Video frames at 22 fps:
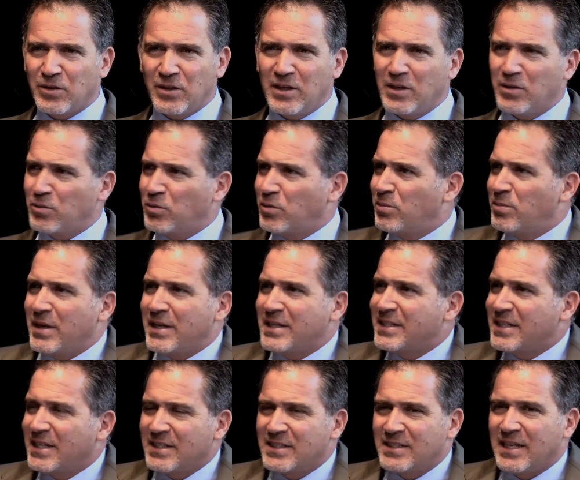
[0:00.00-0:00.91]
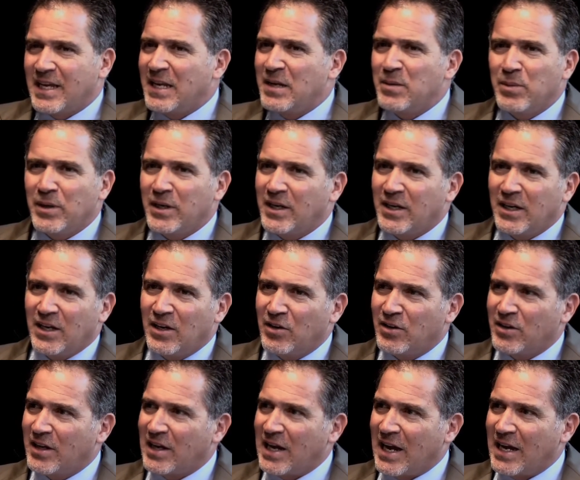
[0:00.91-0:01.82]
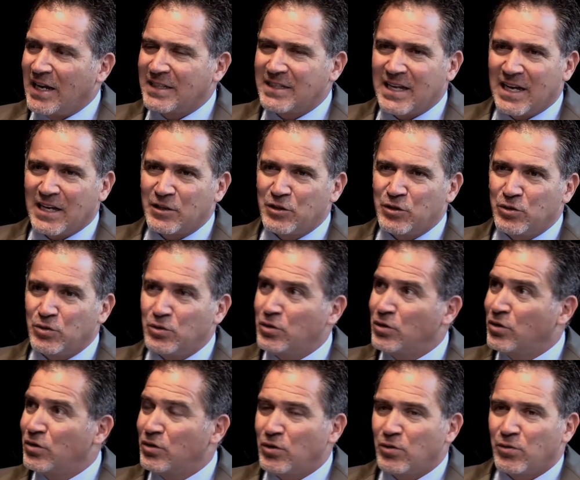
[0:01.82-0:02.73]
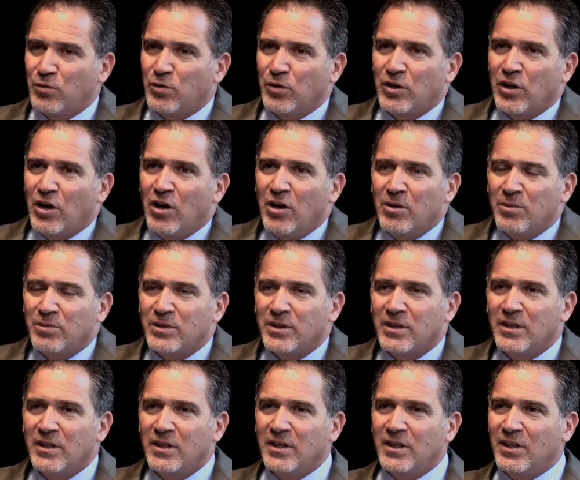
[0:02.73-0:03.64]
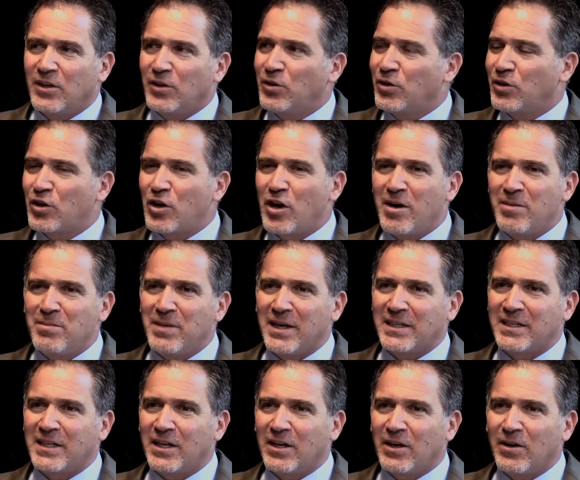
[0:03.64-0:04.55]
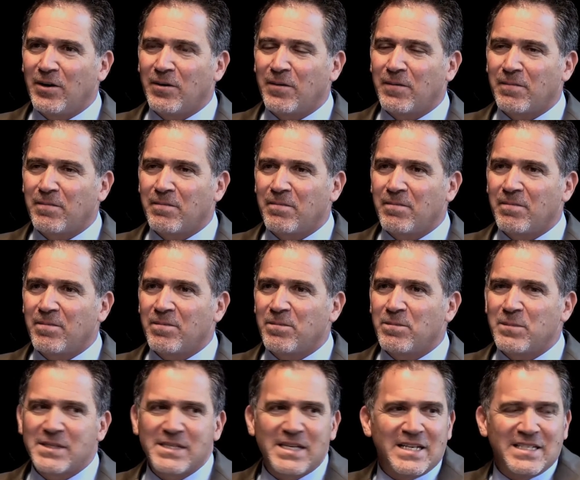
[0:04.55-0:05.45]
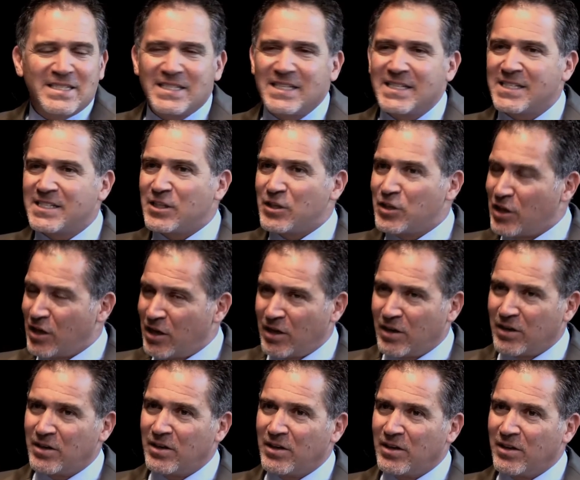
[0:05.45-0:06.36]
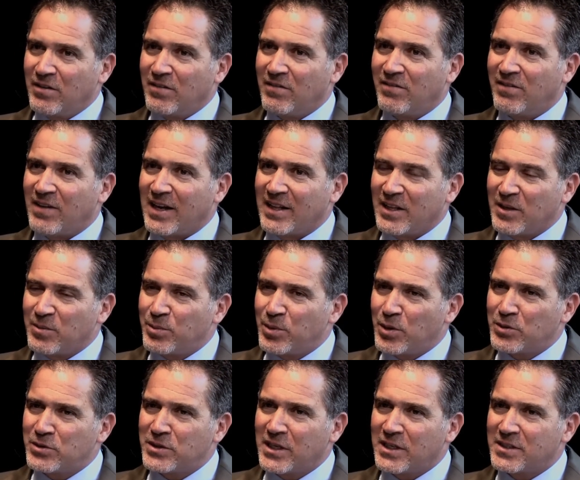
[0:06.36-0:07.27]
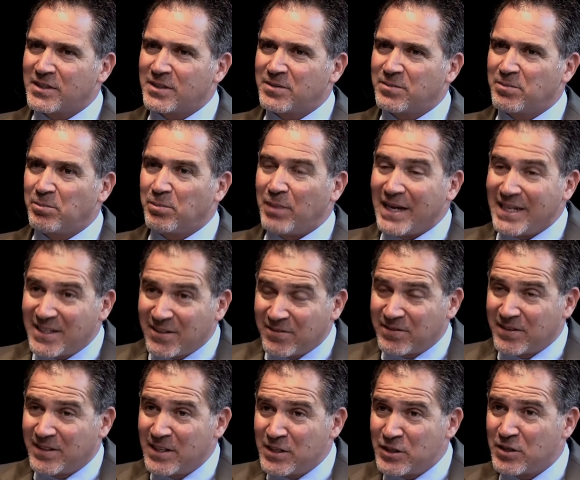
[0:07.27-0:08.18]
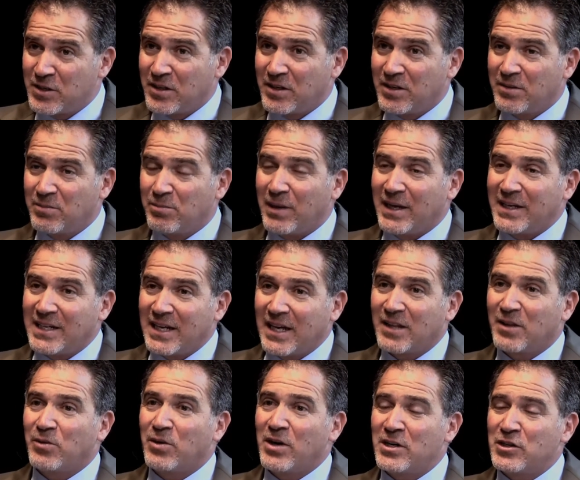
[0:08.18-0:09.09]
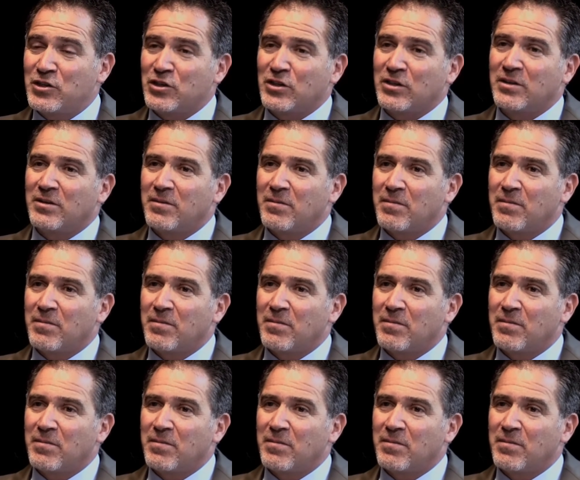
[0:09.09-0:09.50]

it would make sense to anybody to hear that I attacked you? You're fully armed, you're in combat gear. Besides, this is a non-violent protest, by definition, by declaration.